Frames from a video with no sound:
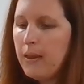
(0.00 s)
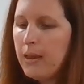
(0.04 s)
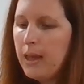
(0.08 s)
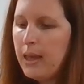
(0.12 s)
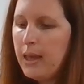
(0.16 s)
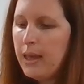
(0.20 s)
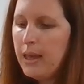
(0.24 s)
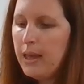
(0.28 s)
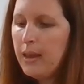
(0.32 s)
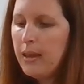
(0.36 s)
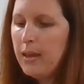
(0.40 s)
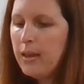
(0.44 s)

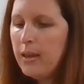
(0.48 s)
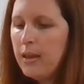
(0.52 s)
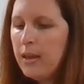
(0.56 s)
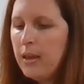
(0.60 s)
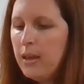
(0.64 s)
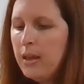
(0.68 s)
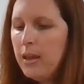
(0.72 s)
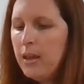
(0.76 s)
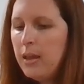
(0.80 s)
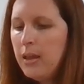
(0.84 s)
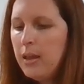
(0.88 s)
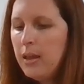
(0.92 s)
Okay?
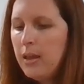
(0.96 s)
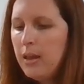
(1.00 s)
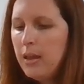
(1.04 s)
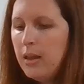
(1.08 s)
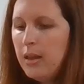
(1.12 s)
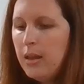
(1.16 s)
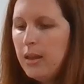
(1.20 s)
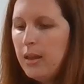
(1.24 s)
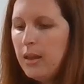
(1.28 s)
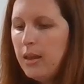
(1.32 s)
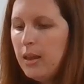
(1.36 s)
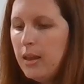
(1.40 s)

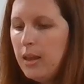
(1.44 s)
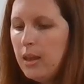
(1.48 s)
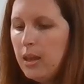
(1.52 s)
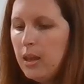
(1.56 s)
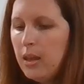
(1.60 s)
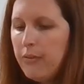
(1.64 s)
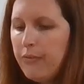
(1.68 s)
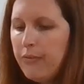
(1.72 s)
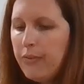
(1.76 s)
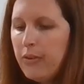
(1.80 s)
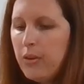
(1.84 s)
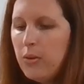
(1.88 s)

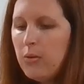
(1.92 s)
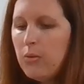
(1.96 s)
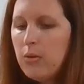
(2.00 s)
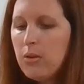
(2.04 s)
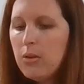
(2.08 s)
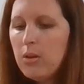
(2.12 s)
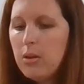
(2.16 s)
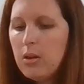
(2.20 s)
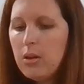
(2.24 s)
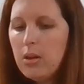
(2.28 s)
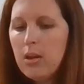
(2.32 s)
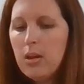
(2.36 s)
If you
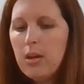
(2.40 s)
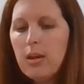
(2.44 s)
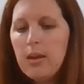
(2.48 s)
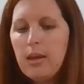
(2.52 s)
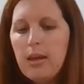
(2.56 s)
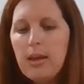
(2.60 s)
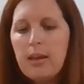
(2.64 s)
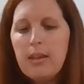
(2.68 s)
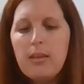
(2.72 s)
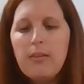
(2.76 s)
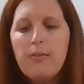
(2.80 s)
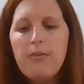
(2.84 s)
look
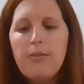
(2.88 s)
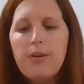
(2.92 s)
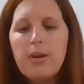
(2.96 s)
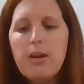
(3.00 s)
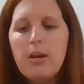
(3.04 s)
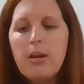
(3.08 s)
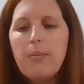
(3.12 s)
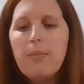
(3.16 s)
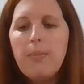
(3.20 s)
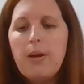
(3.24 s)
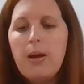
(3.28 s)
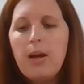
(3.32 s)
at the
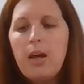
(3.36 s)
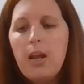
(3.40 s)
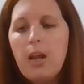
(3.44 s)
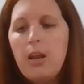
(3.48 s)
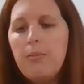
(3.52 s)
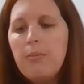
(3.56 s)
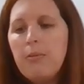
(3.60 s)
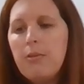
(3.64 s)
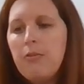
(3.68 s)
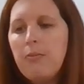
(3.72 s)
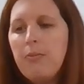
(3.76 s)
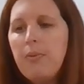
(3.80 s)
very
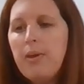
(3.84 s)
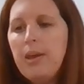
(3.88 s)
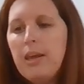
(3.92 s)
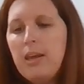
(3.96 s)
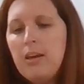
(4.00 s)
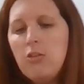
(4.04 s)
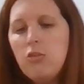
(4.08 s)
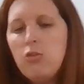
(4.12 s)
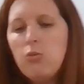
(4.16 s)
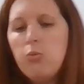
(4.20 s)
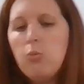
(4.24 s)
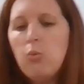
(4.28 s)
bottom of
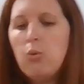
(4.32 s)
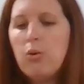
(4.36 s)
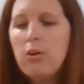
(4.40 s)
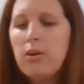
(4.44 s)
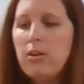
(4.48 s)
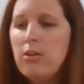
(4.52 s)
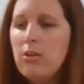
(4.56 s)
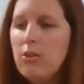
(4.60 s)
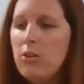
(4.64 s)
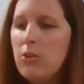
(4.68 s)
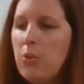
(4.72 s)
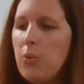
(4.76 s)
page
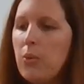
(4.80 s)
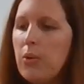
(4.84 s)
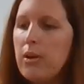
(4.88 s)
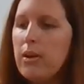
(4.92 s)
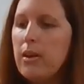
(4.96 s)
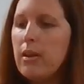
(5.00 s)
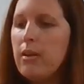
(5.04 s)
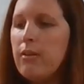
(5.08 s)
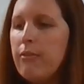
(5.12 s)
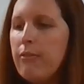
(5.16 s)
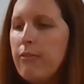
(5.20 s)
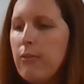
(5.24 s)

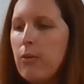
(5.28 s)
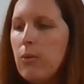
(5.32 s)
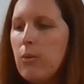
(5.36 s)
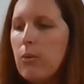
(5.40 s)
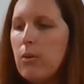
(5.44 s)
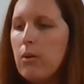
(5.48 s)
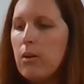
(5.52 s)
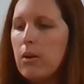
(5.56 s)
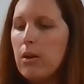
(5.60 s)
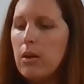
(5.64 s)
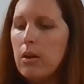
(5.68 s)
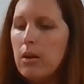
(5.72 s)

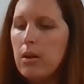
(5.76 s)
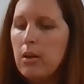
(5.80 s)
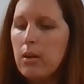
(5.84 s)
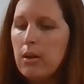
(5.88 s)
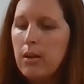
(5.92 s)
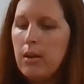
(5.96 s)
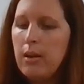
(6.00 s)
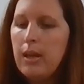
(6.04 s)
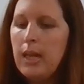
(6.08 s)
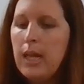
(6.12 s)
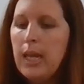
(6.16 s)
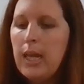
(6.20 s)
124,
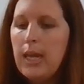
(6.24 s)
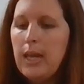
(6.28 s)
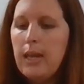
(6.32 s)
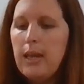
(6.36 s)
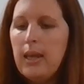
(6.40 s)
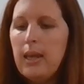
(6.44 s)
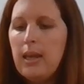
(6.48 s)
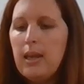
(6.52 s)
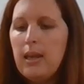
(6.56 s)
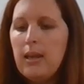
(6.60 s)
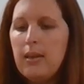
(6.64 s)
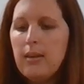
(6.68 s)

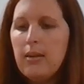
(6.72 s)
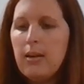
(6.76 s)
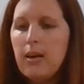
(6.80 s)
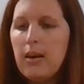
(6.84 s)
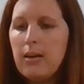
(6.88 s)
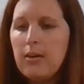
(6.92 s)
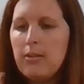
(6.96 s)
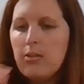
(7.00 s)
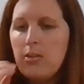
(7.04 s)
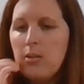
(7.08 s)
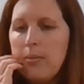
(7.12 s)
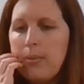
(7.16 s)
it
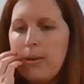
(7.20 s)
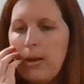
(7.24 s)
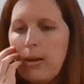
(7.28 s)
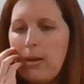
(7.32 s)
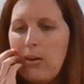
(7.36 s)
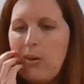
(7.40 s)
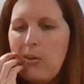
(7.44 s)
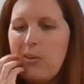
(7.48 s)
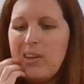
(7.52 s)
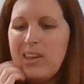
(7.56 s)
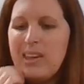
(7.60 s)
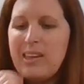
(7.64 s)
talks
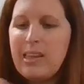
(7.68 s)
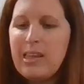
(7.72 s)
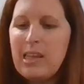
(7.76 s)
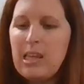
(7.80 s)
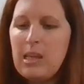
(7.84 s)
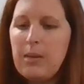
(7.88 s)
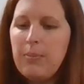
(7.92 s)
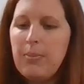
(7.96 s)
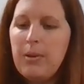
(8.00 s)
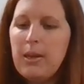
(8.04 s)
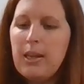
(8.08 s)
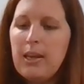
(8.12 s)
about
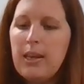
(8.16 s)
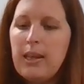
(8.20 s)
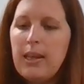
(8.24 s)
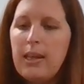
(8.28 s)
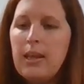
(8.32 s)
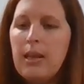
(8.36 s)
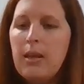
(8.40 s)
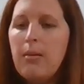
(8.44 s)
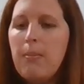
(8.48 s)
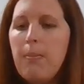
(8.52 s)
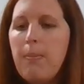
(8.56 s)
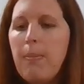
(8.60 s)
keeping
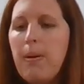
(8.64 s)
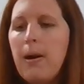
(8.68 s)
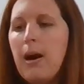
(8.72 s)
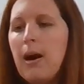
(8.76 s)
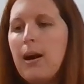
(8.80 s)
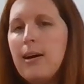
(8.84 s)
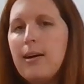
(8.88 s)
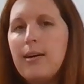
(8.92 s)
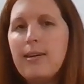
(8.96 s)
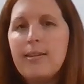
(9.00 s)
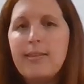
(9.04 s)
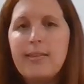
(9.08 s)
it
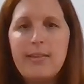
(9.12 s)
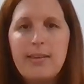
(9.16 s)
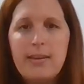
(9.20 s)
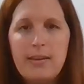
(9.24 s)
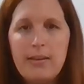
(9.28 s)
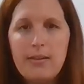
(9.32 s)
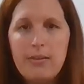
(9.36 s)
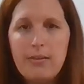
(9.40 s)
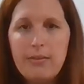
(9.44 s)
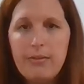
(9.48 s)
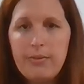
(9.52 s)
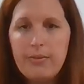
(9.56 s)

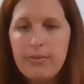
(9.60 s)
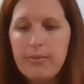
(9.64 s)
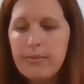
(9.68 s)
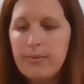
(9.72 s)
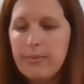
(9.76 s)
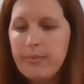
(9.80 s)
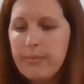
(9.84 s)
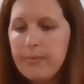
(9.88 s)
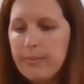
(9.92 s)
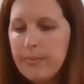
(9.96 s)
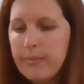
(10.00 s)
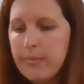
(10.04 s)
positive.
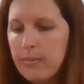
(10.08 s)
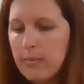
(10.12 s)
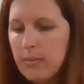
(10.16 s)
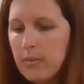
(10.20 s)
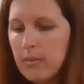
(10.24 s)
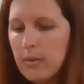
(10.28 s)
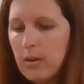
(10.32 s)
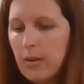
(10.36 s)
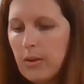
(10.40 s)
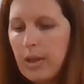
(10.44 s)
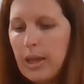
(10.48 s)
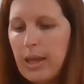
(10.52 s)

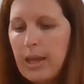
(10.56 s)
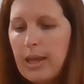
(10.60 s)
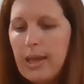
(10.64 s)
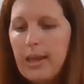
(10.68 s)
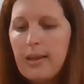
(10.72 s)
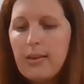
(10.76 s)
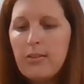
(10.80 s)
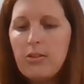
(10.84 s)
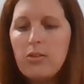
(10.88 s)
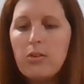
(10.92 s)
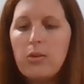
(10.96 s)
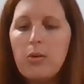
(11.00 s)

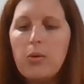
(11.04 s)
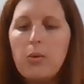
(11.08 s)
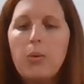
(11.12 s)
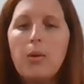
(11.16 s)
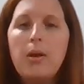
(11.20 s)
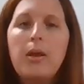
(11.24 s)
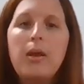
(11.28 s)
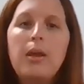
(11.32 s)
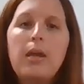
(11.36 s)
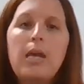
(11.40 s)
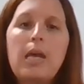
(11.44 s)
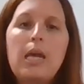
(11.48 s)
Okay,
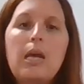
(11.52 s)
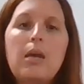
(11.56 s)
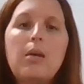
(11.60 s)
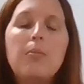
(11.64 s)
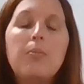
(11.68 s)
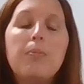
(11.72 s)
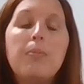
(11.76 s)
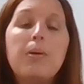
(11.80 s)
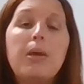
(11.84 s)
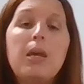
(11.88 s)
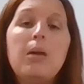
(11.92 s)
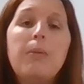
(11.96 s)
so
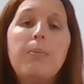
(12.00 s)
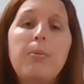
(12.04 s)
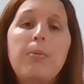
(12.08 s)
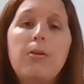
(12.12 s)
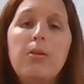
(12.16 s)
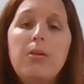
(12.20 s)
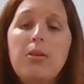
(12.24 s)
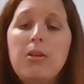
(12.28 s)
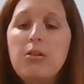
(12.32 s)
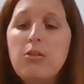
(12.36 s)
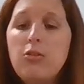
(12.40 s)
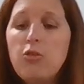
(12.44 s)

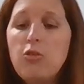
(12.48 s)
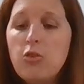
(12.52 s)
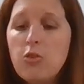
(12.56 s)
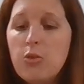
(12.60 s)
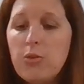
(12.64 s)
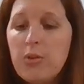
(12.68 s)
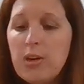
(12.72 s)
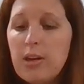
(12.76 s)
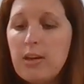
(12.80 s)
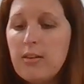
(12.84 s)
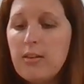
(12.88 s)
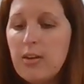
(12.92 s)
people
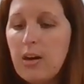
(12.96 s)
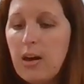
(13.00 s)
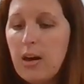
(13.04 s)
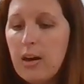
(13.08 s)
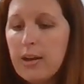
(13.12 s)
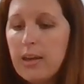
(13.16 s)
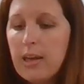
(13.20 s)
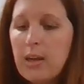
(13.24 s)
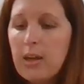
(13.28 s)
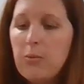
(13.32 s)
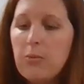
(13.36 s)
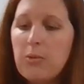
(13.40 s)
enjoy
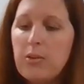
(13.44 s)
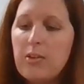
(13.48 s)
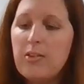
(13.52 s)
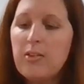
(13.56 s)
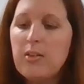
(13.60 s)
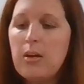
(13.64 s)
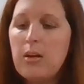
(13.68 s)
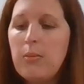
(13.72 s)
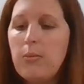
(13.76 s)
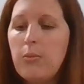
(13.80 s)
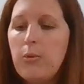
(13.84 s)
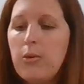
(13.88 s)
talking with
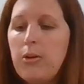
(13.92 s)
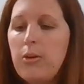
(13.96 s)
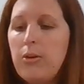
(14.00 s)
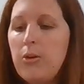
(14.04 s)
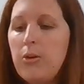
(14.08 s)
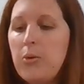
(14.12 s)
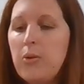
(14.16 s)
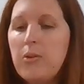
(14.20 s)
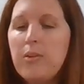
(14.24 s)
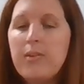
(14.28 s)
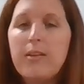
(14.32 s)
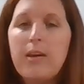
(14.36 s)
someone
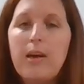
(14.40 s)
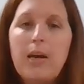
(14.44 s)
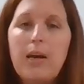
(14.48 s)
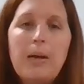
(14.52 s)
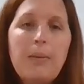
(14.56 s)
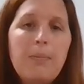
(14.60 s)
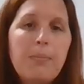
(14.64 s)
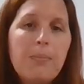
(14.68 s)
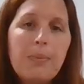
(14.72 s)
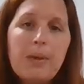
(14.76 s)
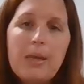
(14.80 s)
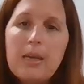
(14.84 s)
who is
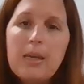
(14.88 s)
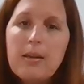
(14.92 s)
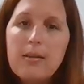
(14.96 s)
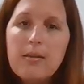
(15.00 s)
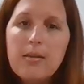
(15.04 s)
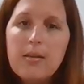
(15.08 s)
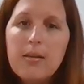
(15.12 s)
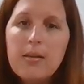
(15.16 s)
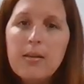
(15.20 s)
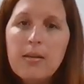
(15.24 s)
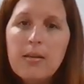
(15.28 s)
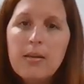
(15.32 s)

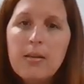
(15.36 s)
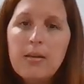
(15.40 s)
upbeat